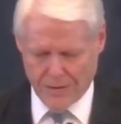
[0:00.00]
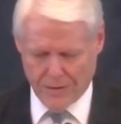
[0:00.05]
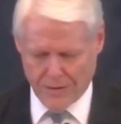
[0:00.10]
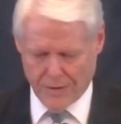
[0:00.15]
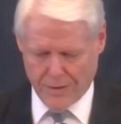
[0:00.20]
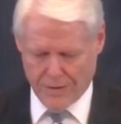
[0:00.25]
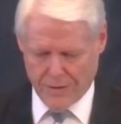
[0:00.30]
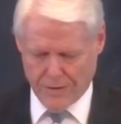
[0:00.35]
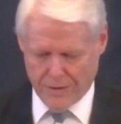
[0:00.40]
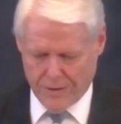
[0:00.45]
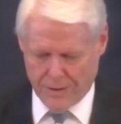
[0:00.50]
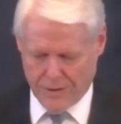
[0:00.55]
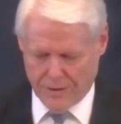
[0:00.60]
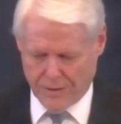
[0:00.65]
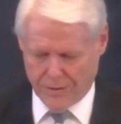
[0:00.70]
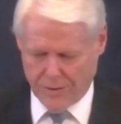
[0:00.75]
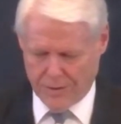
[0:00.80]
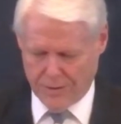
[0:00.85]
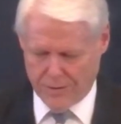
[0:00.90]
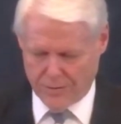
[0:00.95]
You know,
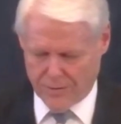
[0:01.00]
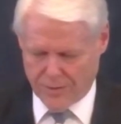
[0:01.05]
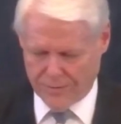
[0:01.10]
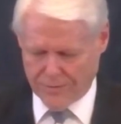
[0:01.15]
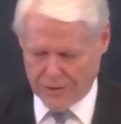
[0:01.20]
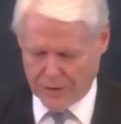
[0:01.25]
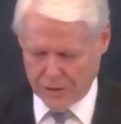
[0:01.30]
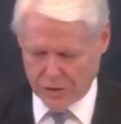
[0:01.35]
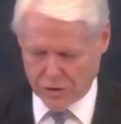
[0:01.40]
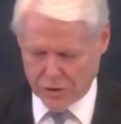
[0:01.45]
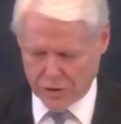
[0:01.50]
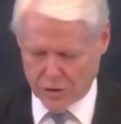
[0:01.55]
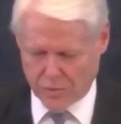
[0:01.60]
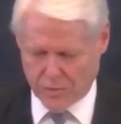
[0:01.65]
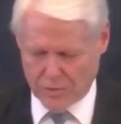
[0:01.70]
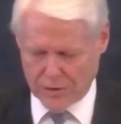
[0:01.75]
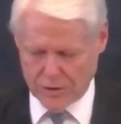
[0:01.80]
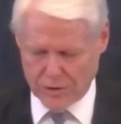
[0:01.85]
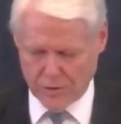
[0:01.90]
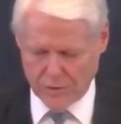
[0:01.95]
in Revelation
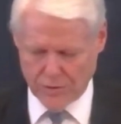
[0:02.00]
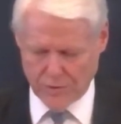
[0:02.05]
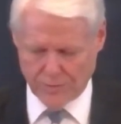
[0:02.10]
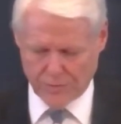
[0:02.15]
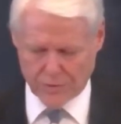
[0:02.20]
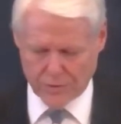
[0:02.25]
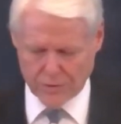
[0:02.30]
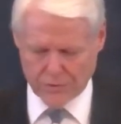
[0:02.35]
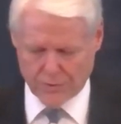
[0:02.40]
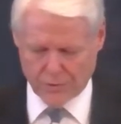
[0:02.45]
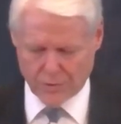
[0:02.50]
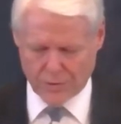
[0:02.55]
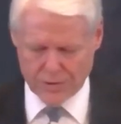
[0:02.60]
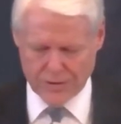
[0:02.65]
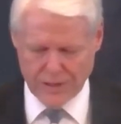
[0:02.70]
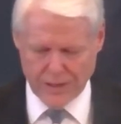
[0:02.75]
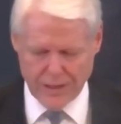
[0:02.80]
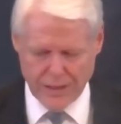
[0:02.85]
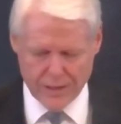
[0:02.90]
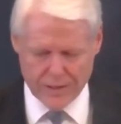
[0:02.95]
22 and verse 14,
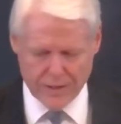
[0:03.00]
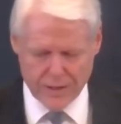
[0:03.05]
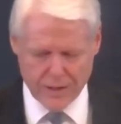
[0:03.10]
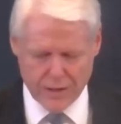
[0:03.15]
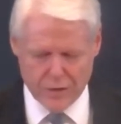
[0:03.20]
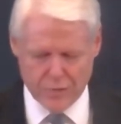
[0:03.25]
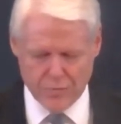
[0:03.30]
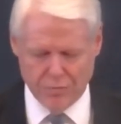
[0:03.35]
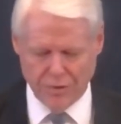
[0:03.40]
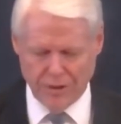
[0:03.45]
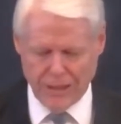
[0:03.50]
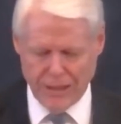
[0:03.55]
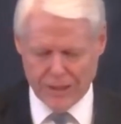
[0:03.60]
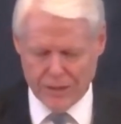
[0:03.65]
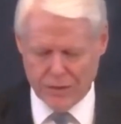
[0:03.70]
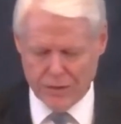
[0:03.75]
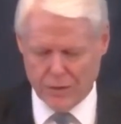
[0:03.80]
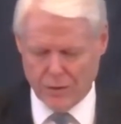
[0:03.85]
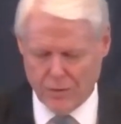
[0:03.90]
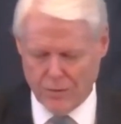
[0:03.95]
it says, Blessed
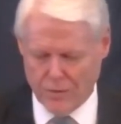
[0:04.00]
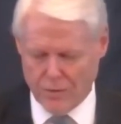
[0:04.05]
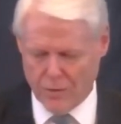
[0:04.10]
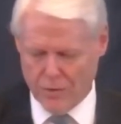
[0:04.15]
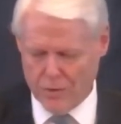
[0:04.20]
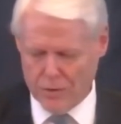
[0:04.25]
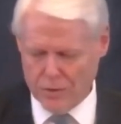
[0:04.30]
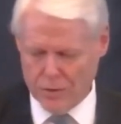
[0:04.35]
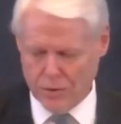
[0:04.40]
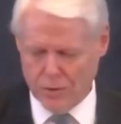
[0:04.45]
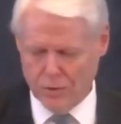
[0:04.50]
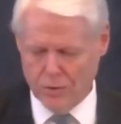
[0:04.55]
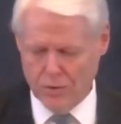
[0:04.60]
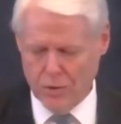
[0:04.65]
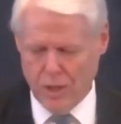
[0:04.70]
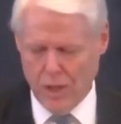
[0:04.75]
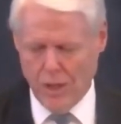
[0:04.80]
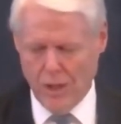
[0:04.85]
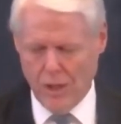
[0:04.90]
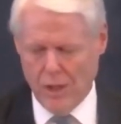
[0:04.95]
are those who
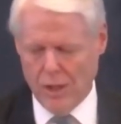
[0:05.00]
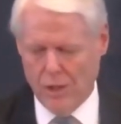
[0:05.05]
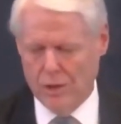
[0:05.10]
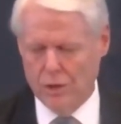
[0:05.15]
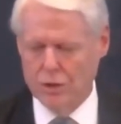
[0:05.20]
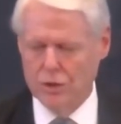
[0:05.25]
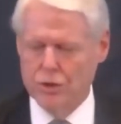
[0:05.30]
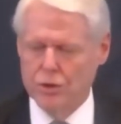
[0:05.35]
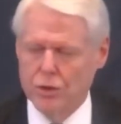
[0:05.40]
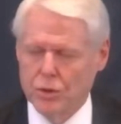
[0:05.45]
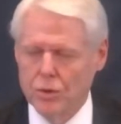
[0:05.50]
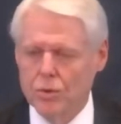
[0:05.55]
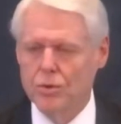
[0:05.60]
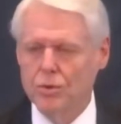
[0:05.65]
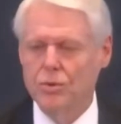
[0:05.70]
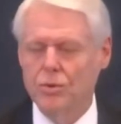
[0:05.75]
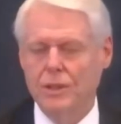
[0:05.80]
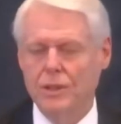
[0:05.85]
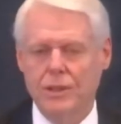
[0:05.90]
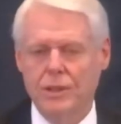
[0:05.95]
do
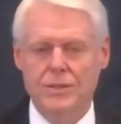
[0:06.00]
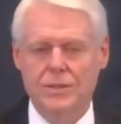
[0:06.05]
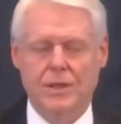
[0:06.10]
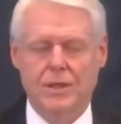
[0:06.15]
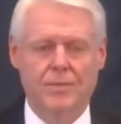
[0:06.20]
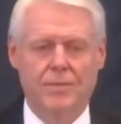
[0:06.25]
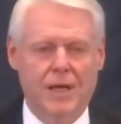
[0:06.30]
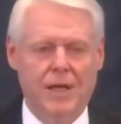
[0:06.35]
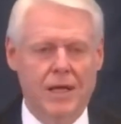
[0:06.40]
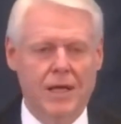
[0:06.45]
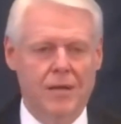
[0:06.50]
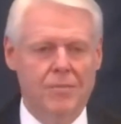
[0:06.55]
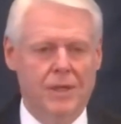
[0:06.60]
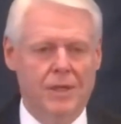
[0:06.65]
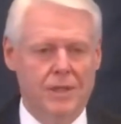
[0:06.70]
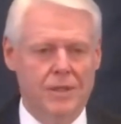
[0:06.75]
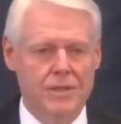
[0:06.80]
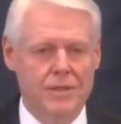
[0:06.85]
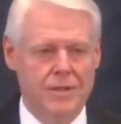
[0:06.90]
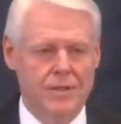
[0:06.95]
his commandments,
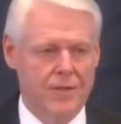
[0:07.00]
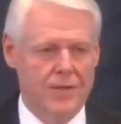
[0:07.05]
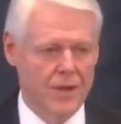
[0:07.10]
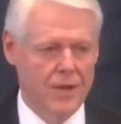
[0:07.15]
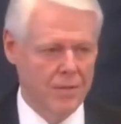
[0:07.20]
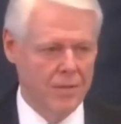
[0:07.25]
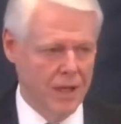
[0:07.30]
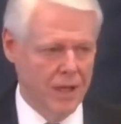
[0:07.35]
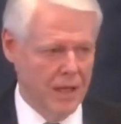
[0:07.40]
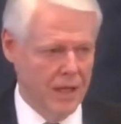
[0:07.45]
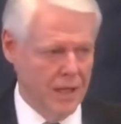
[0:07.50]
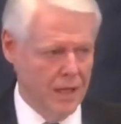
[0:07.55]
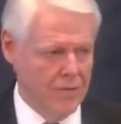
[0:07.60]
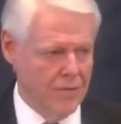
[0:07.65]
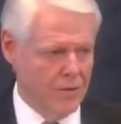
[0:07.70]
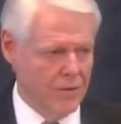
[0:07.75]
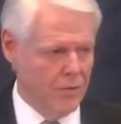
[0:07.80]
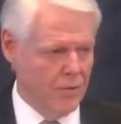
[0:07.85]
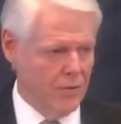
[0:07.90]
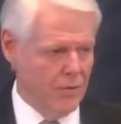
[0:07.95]
that they may have a
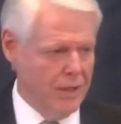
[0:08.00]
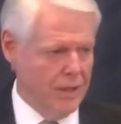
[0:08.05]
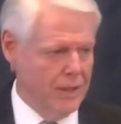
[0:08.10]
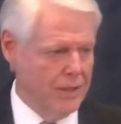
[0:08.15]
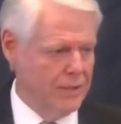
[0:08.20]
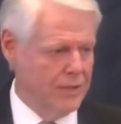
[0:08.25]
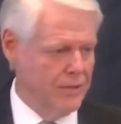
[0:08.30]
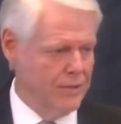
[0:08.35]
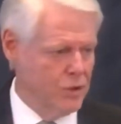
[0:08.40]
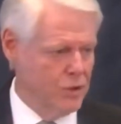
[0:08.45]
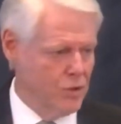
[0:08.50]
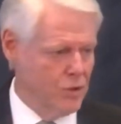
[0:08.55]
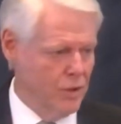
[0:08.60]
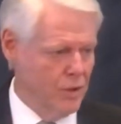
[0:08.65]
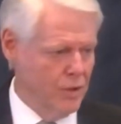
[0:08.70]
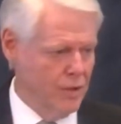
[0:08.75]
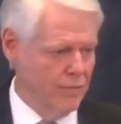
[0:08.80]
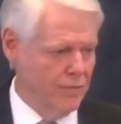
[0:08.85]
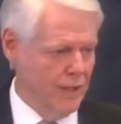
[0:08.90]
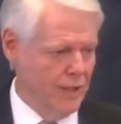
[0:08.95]
right to the tree of
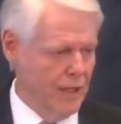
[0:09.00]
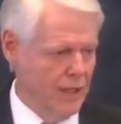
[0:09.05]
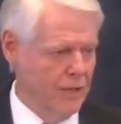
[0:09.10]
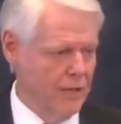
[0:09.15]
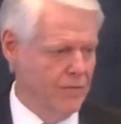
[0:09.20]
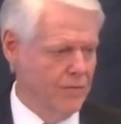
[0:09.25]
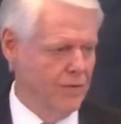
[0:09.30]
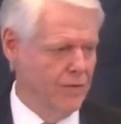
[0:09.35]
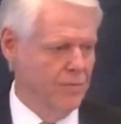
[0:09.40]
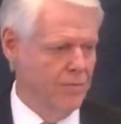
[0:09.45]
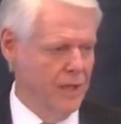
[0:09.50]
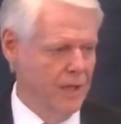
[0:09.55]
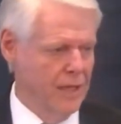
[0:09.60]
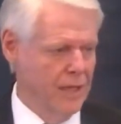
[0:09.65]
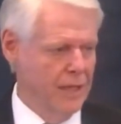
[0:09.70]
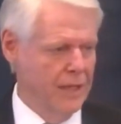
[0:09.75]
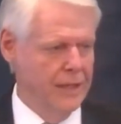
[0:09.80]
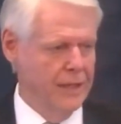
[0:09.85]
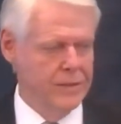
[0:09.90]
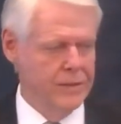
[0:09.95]
life and may
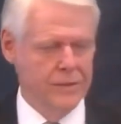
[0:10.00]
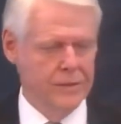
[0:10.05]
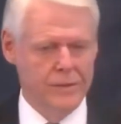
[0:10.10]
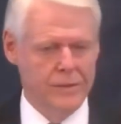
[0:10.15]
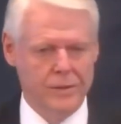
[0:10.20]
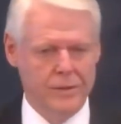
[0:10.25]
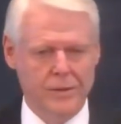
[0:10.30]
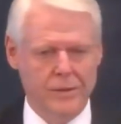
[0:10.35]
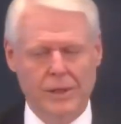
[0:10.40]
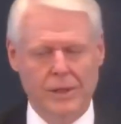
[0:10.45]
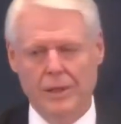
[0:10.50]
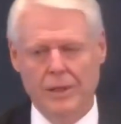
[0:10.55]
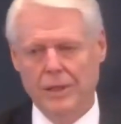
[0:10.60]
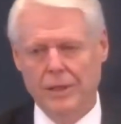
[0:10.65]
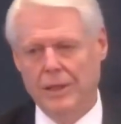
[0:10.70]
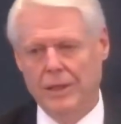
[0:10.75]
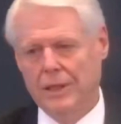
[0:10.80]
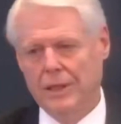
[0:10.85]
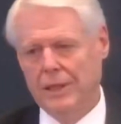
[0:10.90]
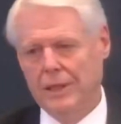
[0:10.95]
enter
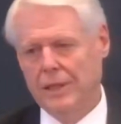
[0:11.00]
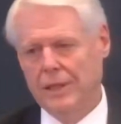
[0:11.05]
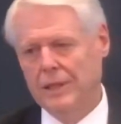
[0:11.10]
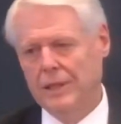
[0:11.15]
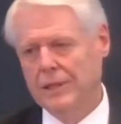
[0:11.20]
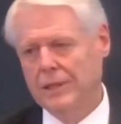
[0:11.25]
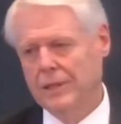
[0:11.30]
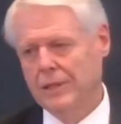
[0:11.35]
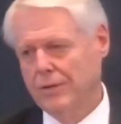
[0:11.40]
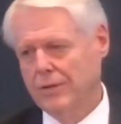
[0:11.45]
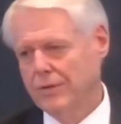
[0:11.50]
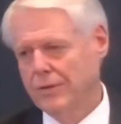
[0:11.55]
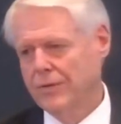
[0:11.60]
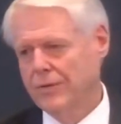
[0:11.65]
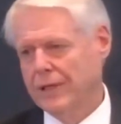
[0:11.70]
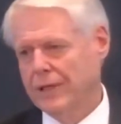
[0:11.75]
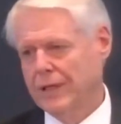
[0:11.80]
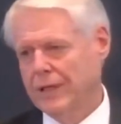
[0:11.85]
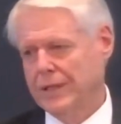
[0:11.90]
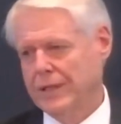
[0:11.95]
in through the
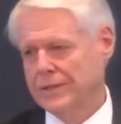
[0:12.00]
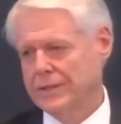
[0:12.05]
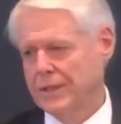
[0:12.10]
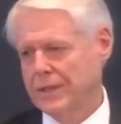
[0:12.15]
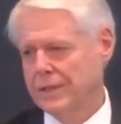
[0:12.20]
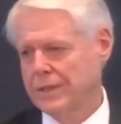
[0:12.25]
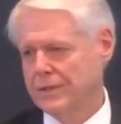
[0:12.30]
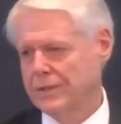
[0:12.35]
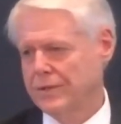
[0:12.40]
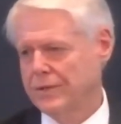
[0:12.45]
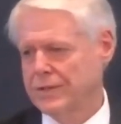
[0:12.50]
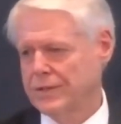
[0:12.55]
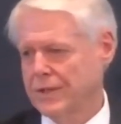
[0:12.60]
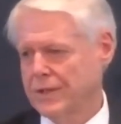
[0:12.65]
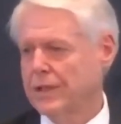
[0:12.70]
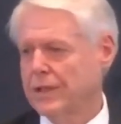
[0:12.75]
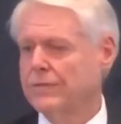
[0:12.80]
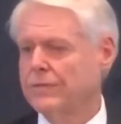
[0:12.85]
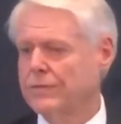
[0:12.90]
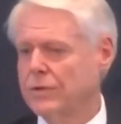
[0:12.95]
gates into the city of
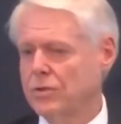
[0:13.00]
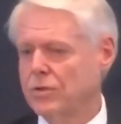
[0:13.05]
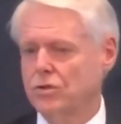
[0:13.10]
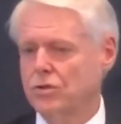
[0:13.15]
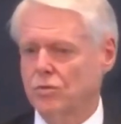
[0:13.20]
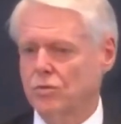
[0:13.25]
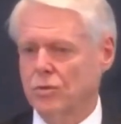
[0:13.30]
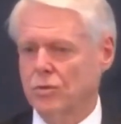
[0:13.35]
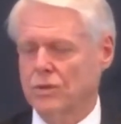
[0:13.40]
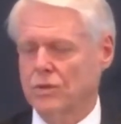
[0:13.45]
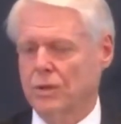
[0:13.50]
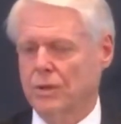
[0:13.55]
New Jerusalem.